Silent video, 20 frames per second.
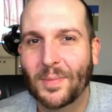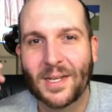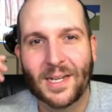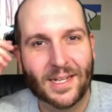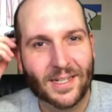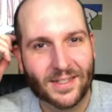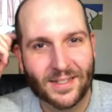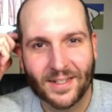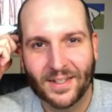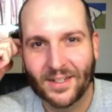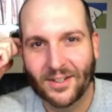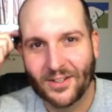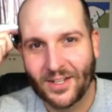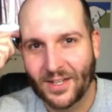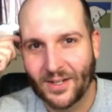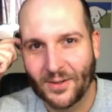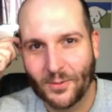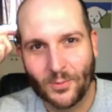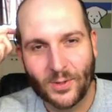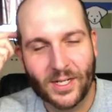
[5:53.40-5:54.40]
beets and they're
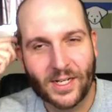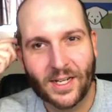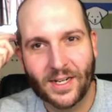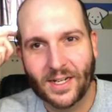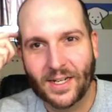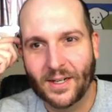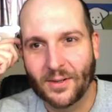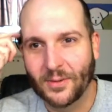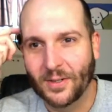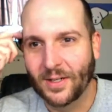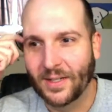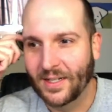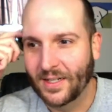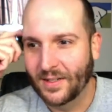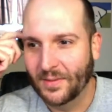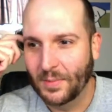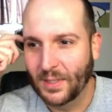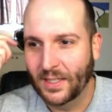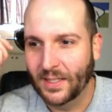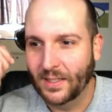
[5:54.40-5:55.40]
like, we gotta get rid of these
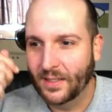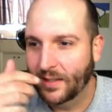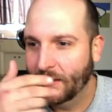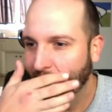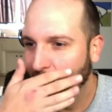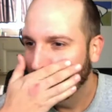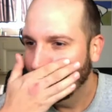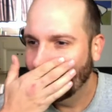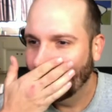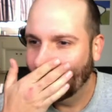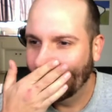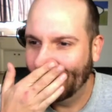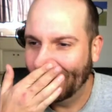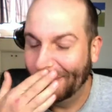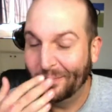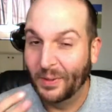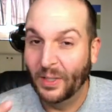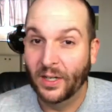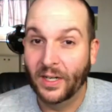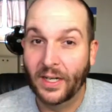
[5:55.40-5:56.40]
beets.
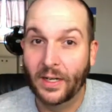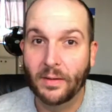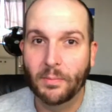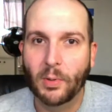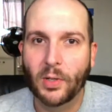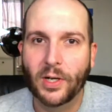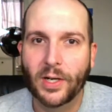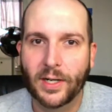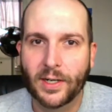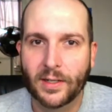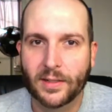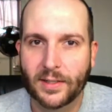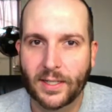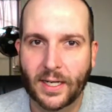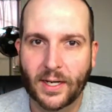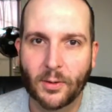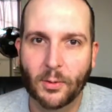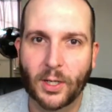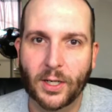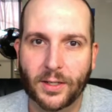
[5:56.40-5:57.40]
Put it put it in a
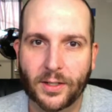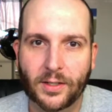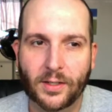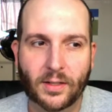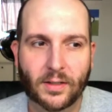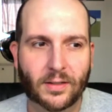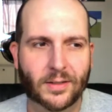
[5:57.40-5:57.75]
sandwich.